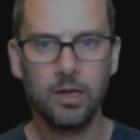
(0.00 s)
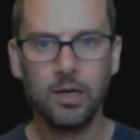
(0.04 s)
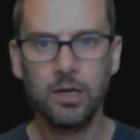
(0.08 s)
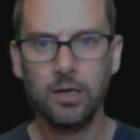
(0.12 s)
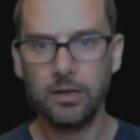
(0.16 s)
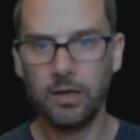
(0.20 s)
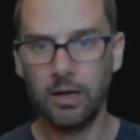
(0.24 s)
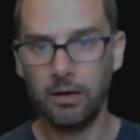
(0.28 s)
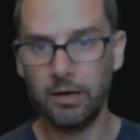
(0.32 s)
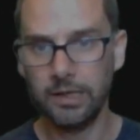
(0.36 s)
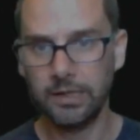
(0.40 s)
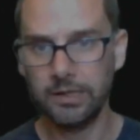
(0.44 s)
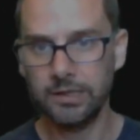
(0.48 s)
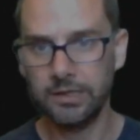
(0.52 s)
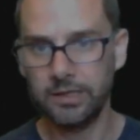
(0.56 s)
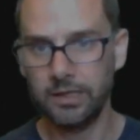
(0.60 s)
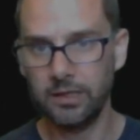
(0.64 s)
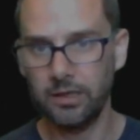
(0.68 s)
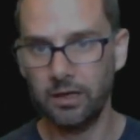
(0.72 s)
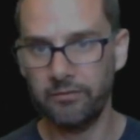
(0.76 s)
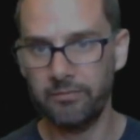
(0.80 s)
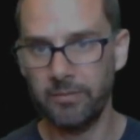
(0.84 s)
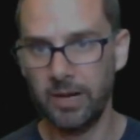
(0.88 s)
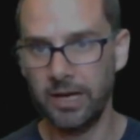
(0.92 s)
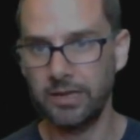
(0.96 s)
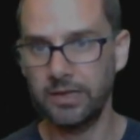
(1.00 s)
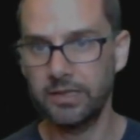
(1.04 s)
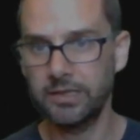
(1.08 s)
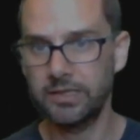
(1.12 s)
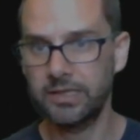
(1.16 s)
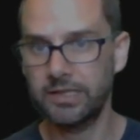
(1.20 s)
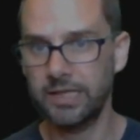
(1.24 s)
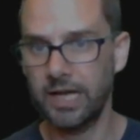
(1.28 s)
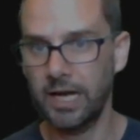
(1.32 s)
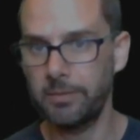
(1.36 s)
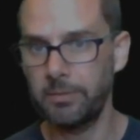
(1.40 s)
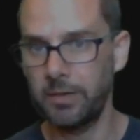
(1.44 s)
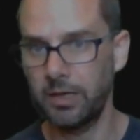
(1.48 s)
Now I can see I've made the
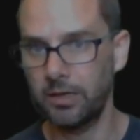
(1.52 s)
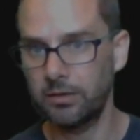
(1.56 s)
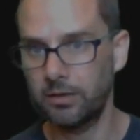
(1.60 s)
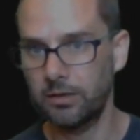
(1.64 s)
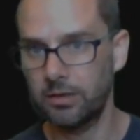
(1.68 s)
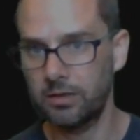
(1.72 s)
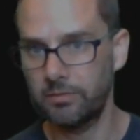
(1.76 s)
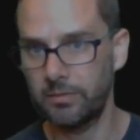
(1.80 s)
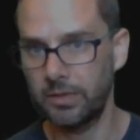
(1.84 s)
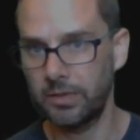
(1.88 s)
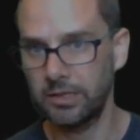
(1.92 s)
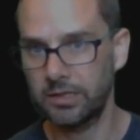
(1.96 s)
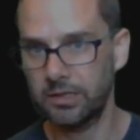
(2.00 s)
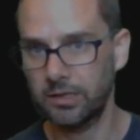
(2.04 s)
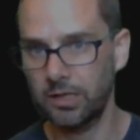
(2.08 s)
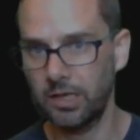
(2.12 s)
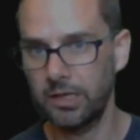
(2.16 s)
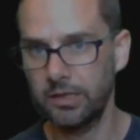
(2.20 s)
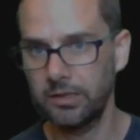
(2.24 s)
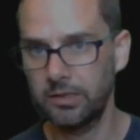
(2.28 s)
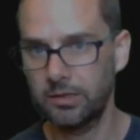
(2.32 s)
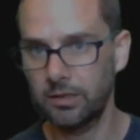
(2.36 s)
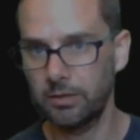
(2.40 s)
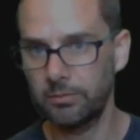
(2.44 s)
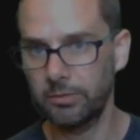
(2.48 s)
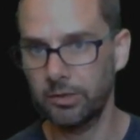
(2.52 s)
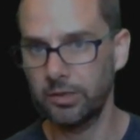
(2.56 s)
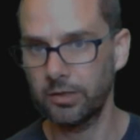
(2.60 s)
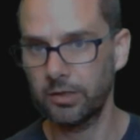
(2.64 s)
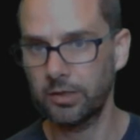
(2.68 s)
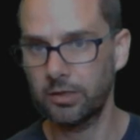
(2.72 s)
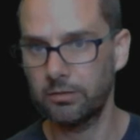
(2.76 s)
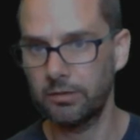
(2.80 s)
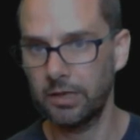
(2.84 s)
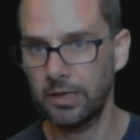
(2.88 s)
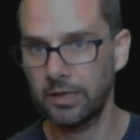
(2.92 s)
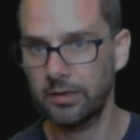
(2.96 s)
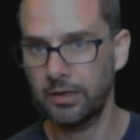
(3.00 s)
same error on my slide, so I'm going to
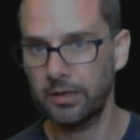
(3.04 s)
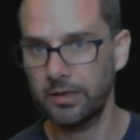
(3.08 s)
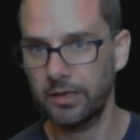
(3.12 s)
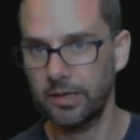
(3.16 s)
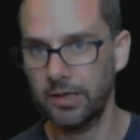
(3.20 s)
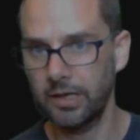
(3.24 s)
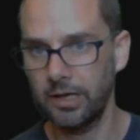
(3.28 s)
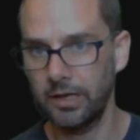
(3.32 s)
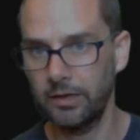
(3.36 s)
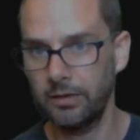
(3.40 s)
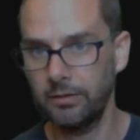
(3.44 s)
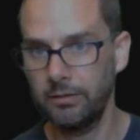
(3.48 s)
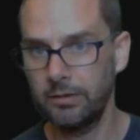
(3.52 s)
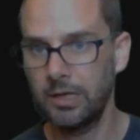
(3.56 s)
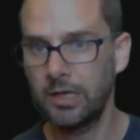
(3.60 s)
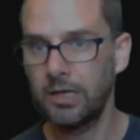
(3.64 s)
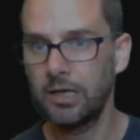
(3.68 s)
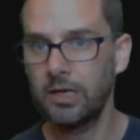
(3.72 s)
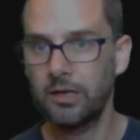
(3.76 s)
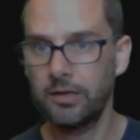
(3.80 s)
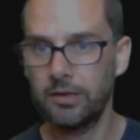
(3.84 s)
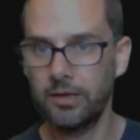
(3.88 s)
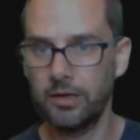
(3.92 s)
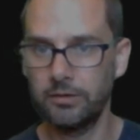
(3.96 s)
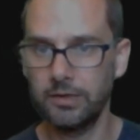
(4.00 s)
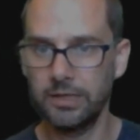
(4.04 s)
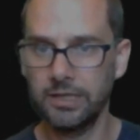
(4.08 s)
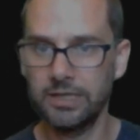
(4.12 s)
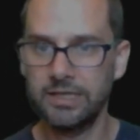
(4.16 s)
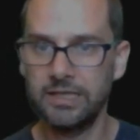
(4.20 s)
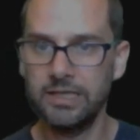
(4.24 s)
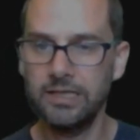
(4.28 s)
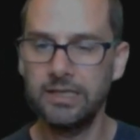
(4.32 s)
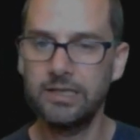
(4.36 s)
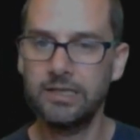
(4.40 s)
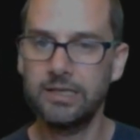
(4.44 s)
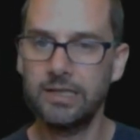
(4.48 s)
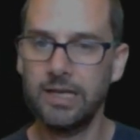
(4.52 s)
correct that again. There
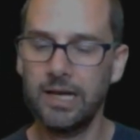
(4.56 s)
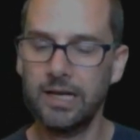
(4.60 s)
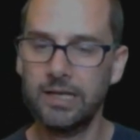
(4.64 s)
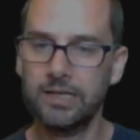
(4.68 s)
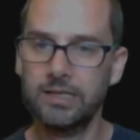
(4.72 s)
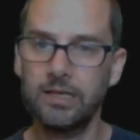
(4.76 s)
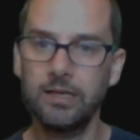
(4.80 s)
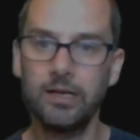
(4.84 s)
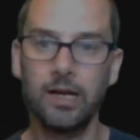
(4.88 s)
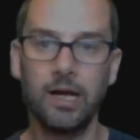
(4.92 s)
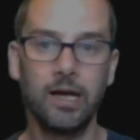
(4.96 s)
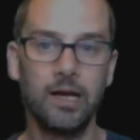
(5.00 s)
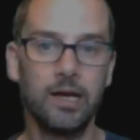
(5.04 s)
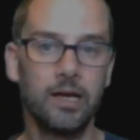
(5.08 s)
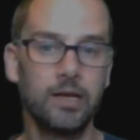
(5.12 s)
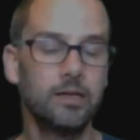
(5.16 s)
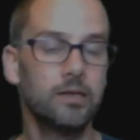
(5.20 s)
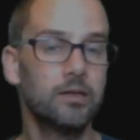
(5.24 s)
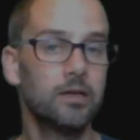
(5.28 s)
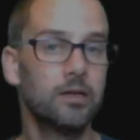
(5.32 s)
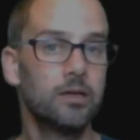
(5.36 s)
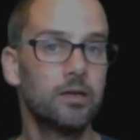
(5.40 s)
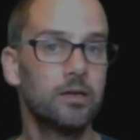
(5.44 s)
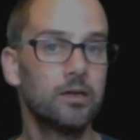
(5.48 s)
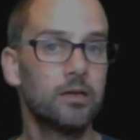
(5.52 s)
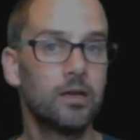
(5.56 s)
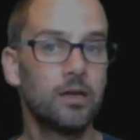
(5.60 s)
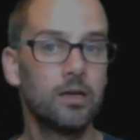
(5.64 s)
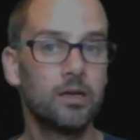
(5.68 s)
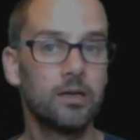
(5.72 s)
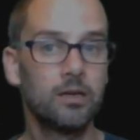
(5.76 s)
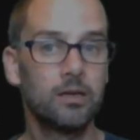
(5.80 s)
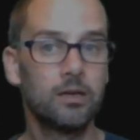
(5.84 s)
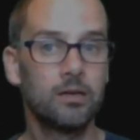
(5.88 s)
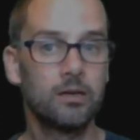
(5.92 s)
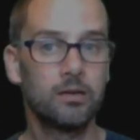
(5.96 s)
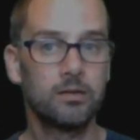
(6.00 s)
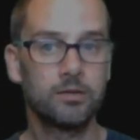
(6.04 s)
exists x in A,
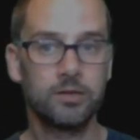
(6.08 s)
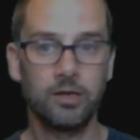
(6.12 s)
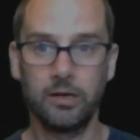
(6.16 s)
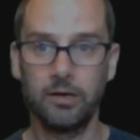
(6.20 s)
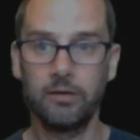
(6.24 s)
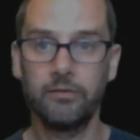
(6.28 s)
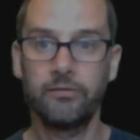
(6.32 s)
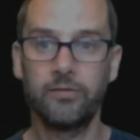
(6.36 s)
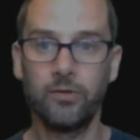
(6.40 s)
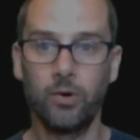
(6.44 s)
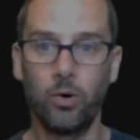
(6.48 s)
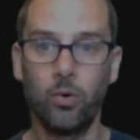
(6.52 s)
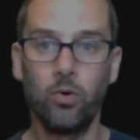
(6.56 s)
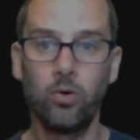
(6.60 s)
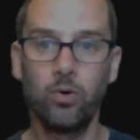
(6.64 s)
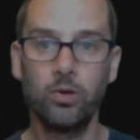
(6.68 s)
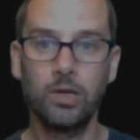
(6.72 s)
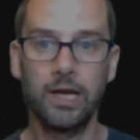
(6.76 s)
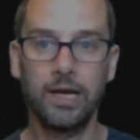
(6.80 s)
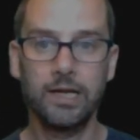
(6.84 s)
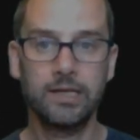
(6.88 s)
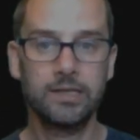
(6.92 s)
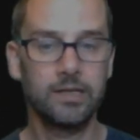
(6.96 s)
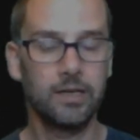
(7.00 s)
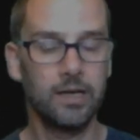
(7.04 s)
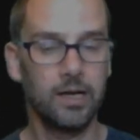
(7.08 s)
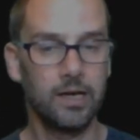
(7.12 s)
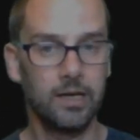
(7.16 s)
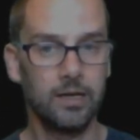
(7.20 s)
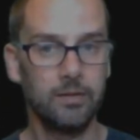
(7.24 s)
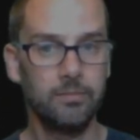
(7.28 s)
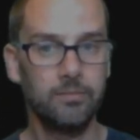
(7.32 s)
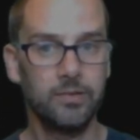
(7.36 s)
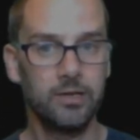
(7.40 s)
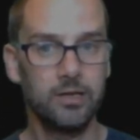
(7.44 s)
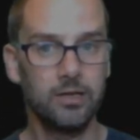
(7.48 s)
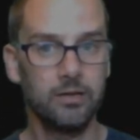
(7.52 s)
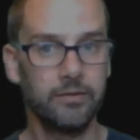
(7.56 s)
for all x in A,
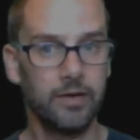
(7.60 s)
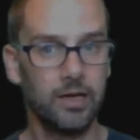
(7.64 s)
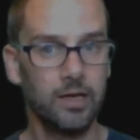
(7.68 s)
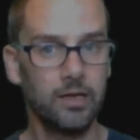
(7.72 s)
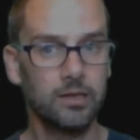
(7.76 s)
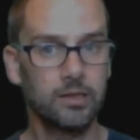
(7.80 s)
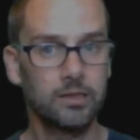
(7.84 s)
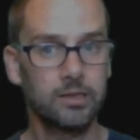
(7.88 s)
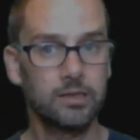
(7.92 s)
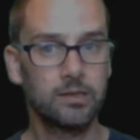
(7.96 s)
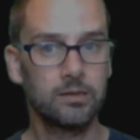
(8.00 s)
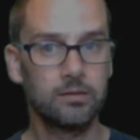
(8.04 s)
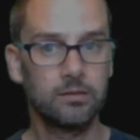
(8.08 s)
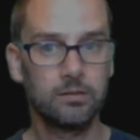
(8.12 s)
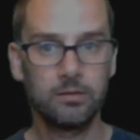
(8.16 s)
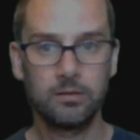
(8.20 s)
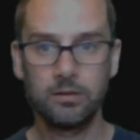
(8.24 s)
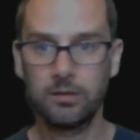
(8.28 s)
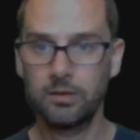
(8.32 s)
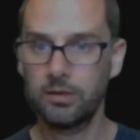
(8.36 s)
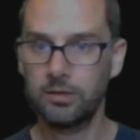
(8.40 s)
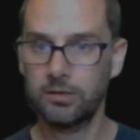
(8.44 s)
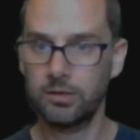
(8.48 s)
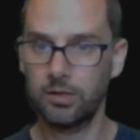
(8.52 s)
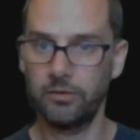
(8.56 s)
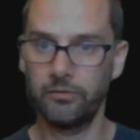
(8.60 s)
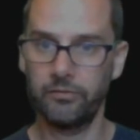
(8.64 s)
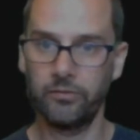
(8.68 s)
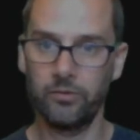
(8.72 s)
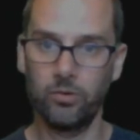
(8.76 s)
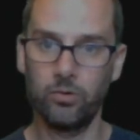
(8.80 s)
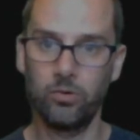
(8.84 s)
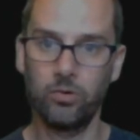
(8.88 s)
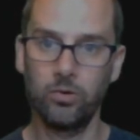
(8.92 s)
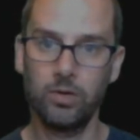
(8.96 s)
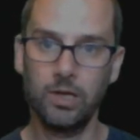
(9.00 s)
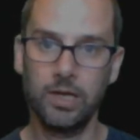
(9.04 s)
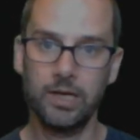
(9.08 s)
P of x. So for
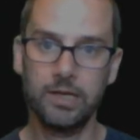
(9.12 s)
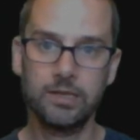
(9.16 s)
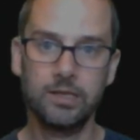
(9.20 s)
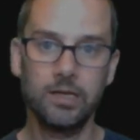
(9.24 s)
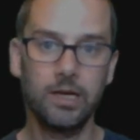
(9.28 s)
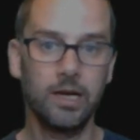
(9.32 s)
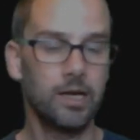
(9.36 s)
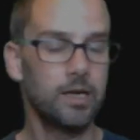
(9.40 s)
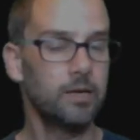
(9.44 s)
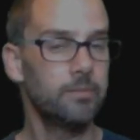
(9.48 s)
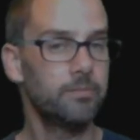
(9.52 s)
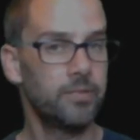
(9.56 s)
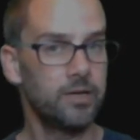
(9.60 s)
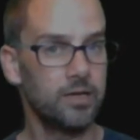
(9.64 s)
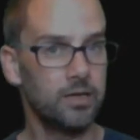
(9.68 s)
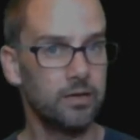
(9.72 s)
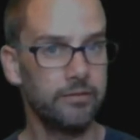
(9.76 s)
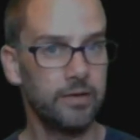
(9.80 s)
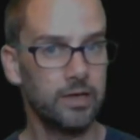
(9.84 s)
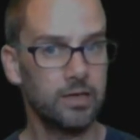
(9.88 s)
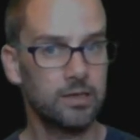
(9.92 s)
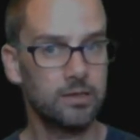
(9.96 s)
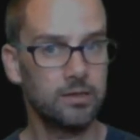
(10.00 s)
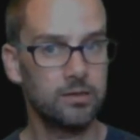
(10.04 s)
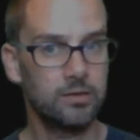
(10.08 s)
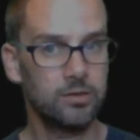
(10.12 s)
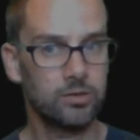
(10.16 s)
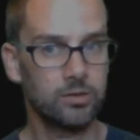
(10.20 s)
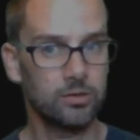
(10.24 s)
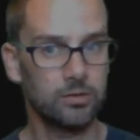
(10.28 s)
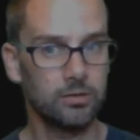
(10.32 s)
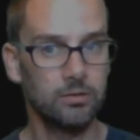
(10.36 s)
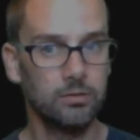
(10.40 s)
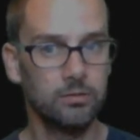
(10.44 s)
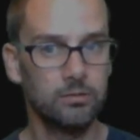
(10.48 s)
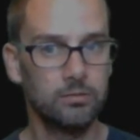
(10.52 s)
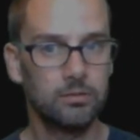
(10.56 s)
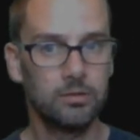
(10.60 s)
all x in A, P of x is
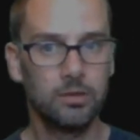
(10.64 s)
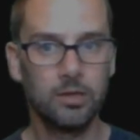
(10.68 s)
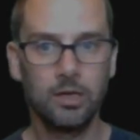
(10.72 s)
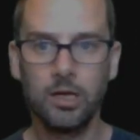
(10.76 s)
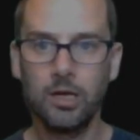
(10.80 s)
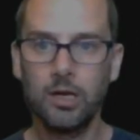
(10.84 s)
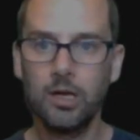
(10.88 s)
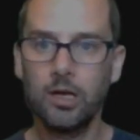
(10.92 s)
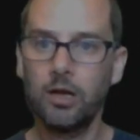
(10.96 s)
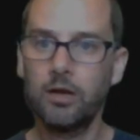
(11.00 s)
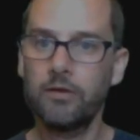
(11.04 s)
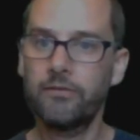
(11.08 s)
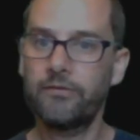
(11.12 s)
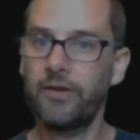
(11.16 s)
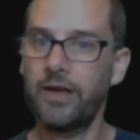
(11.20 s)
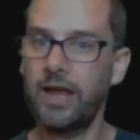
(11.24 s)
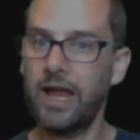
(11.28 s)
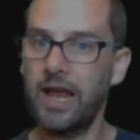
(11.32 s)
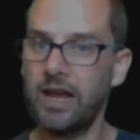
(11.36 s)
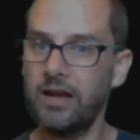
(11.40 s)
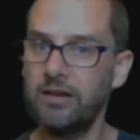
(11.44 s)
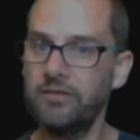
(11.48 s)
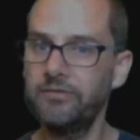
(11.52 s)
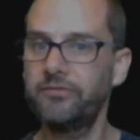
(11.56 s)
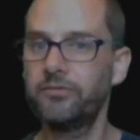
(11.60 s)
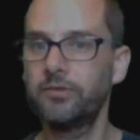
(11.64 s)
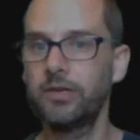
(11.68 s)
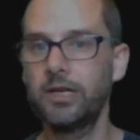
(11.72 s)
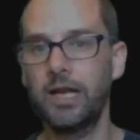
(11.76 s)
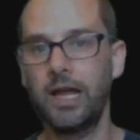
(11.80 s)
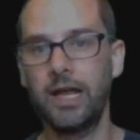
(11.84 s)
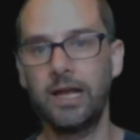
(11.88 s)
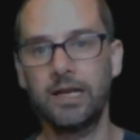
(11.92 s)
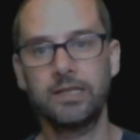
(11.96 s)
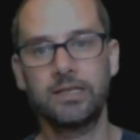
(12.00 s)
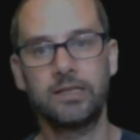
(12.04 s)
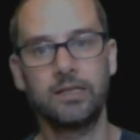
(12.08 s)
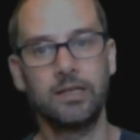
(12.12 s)
true. For every
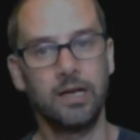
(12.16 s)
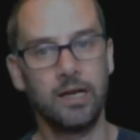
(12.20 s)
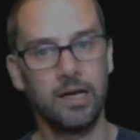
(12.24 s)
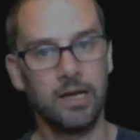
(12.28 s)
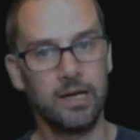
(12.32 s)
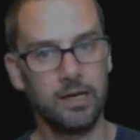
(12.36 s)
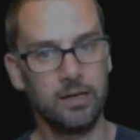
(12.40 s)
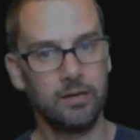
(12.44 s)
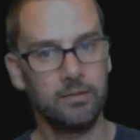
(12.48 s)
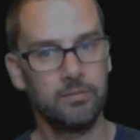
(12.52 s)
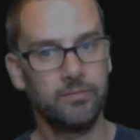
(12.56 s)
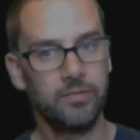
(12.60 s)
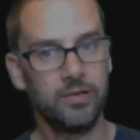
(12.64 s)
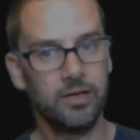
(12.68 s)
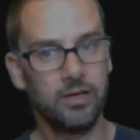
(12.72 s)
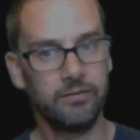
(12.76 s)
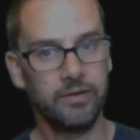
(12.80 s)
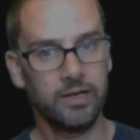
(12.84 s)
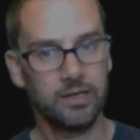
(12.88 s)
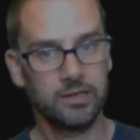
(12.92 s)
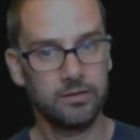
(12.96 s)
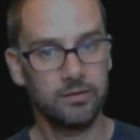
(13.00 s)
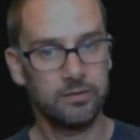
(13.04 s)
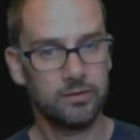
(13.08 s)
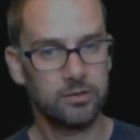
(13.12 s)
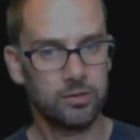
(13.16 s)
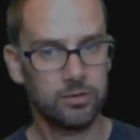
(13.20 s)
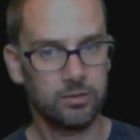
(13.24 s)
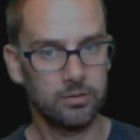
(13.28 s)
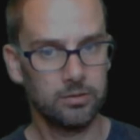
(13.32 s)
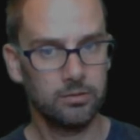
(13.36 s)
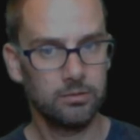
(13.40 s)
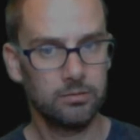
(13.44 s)
x in A, P of x is true.